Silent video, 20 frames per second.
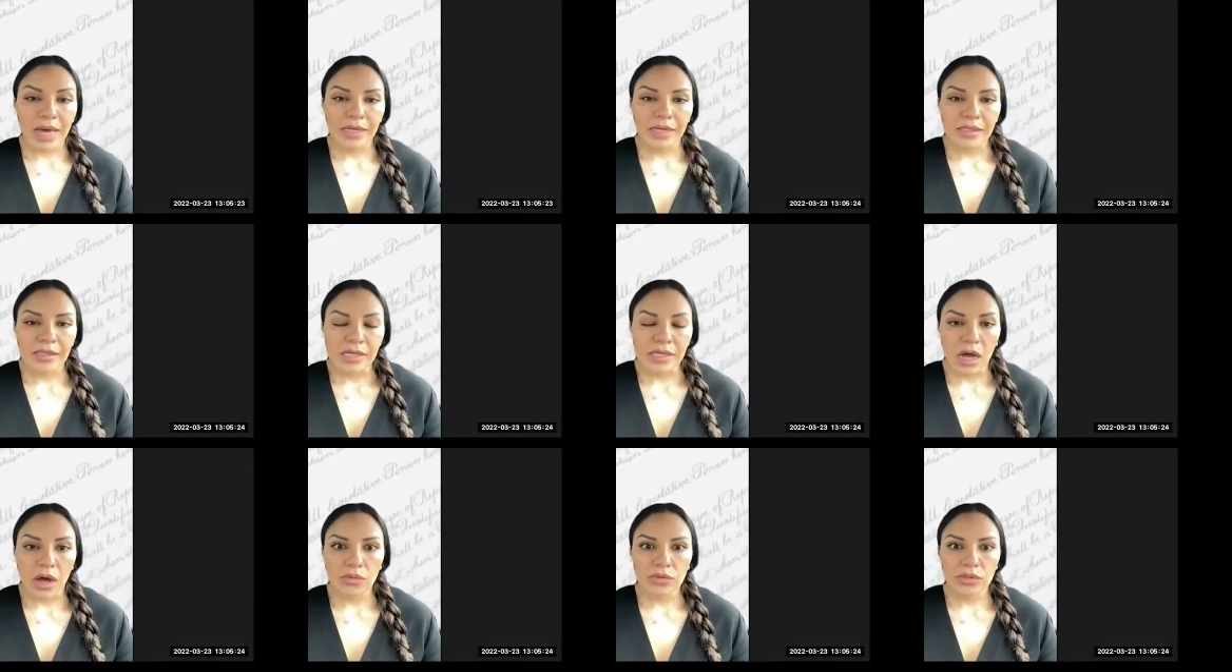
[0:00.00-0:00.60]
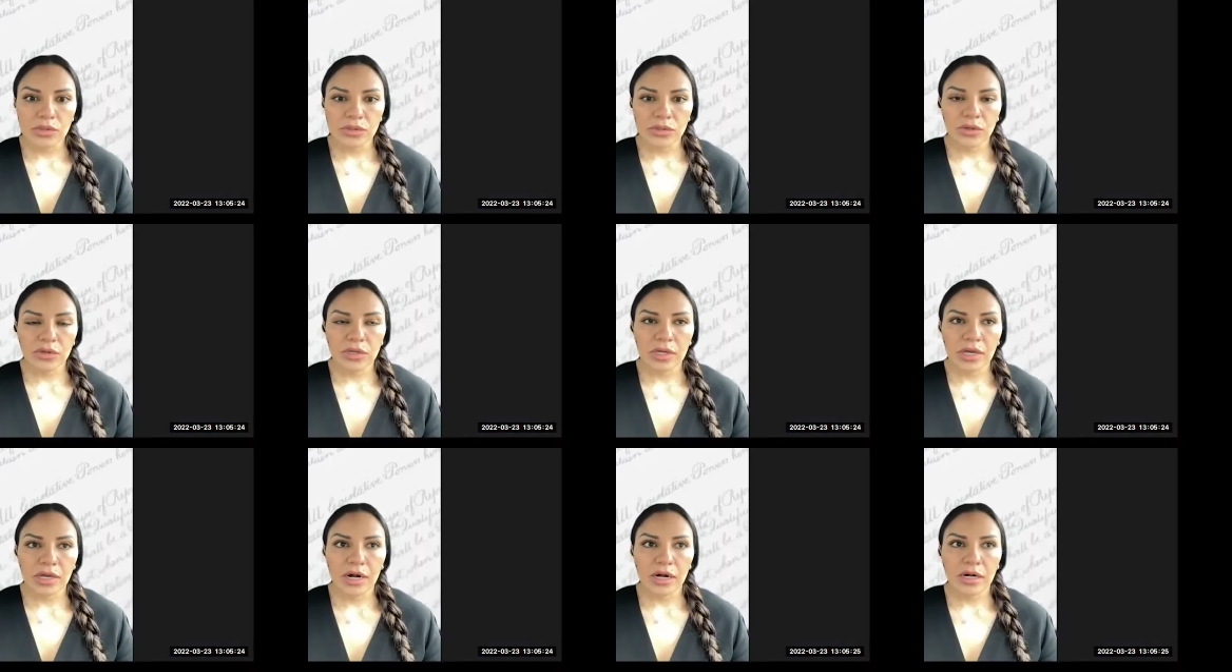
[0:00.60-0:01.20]
towns.
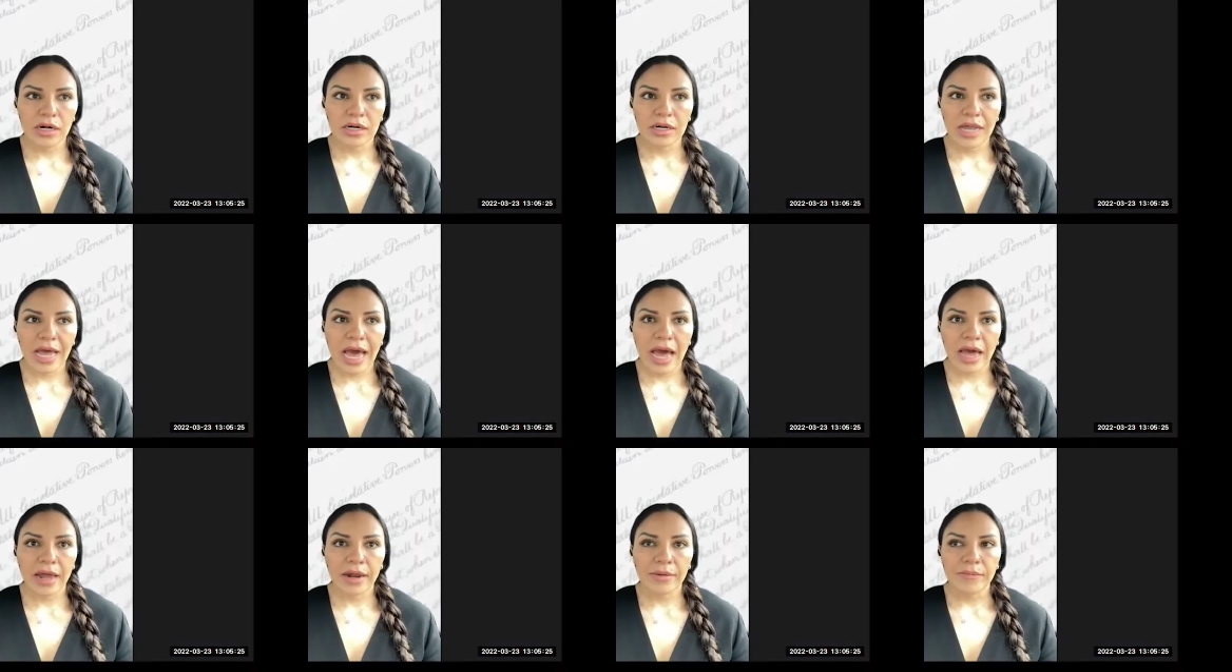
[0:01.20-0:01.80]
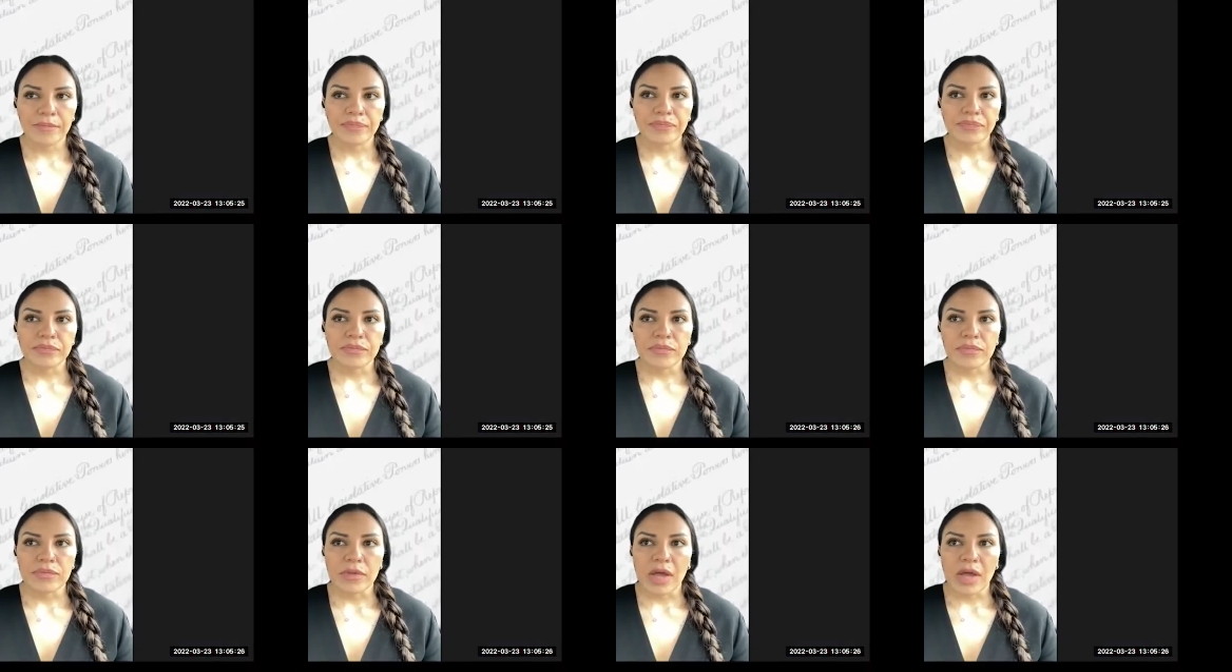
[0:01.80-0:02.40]
They are not.
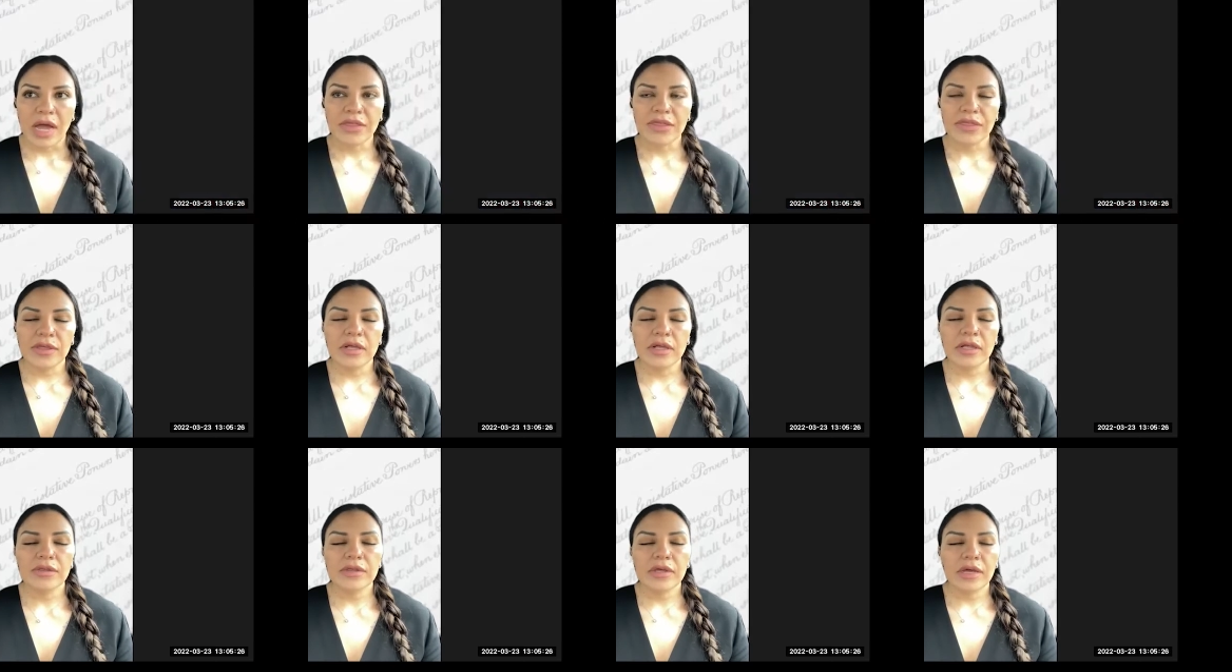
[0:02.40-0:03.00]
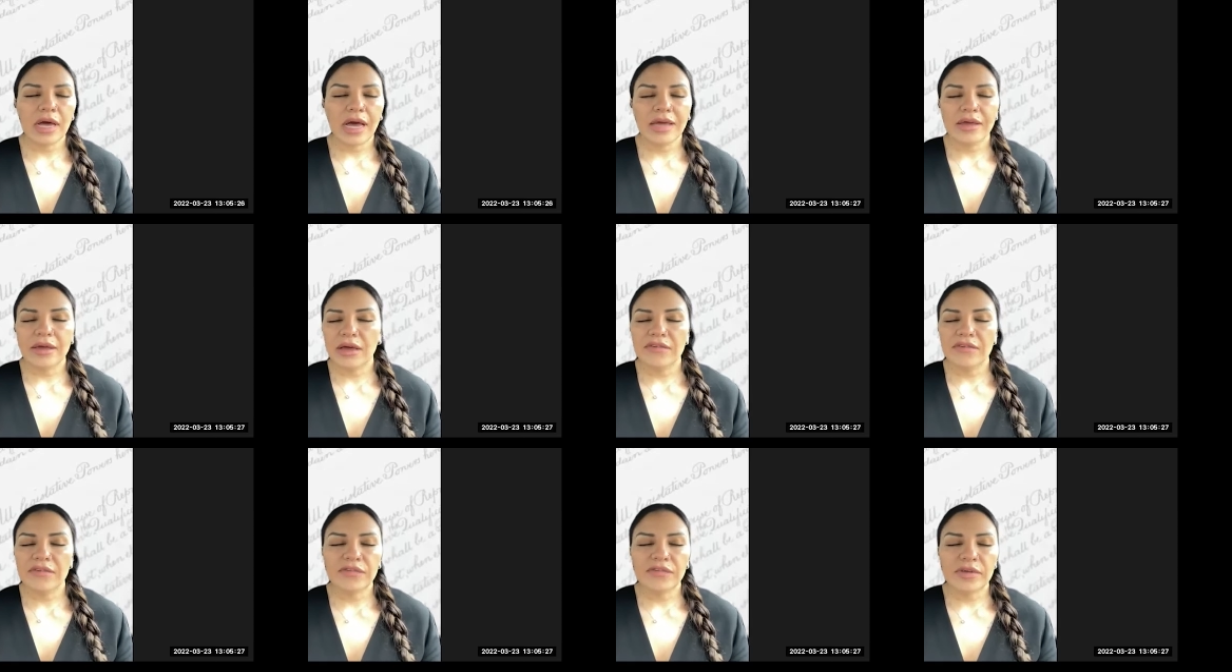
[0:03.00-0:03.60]
I feel
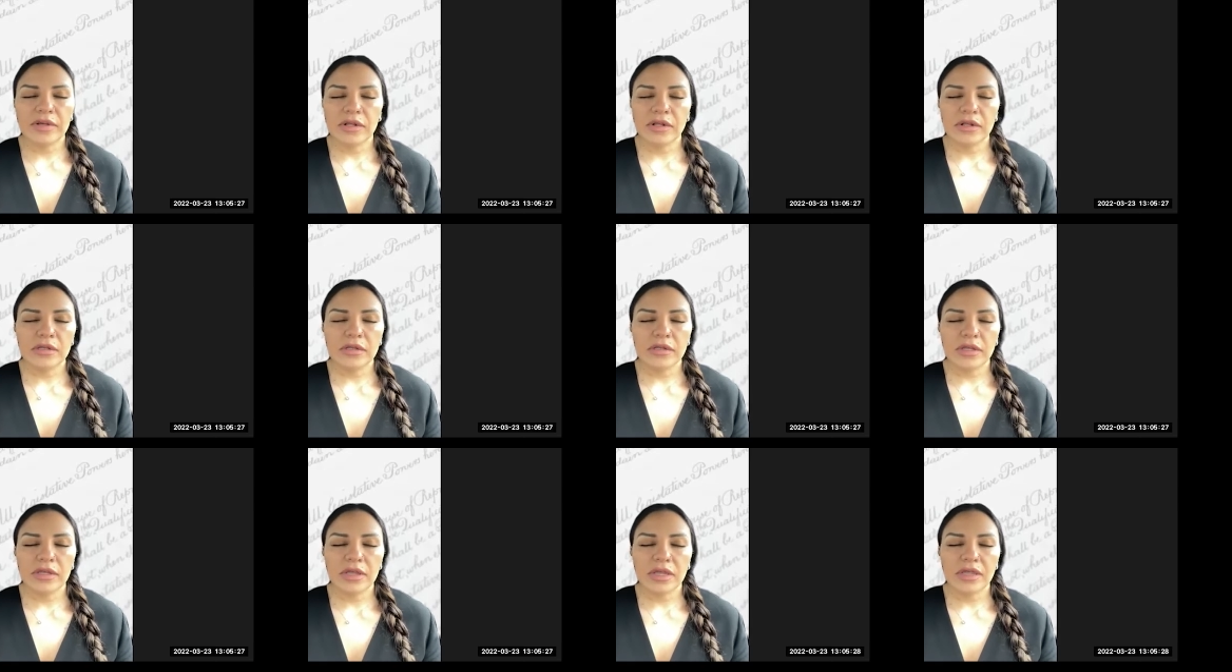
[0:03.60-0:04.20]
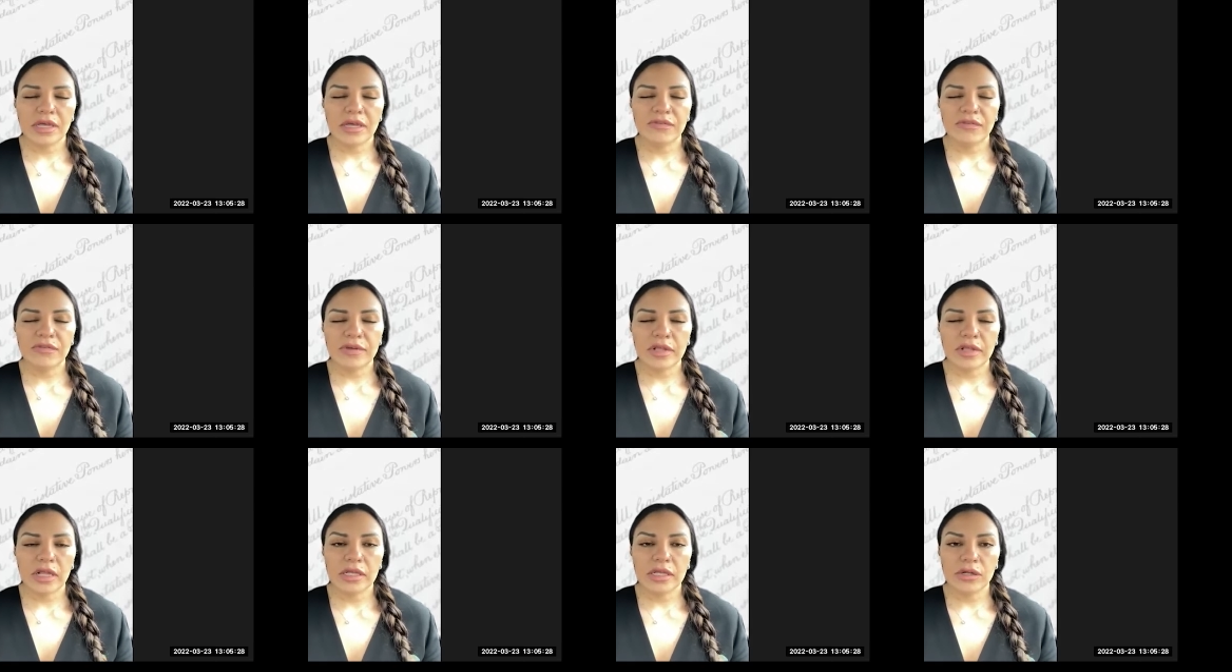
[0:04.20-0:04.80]
that they
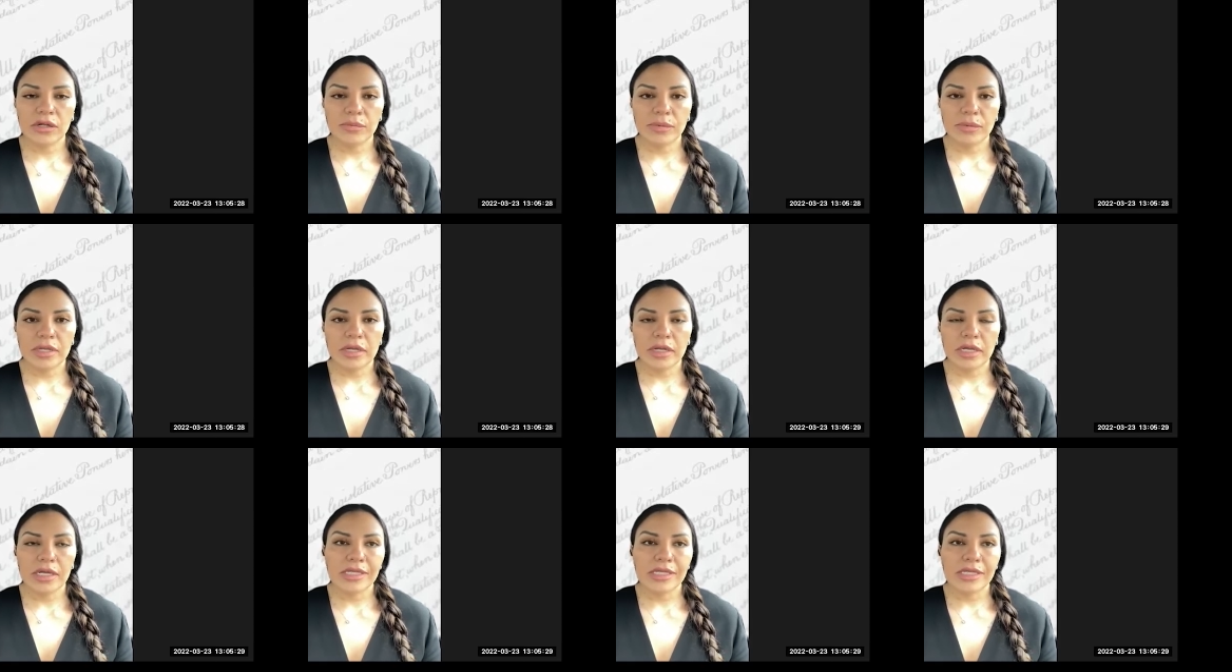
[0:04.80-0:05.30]
feel a little bit